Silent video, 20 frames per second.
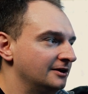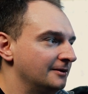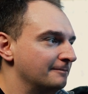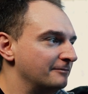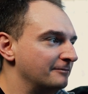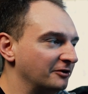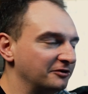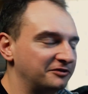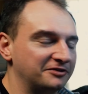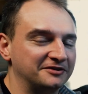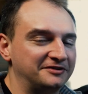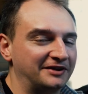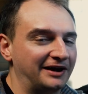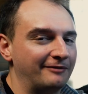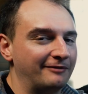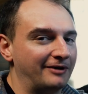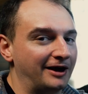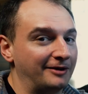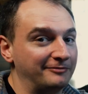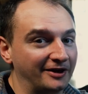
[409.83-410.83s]
most of the
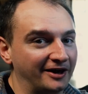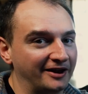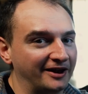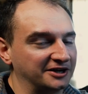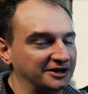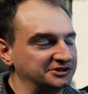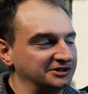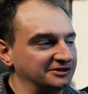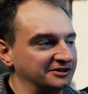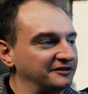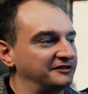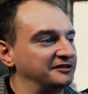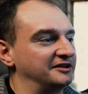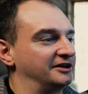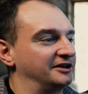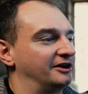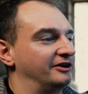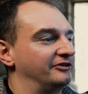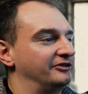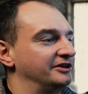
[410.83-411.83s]
time I'm not actually
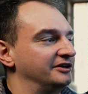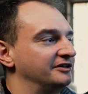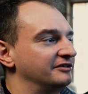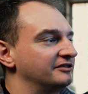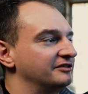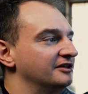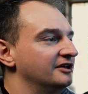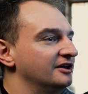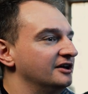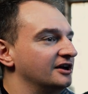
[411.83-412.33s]
listening on these.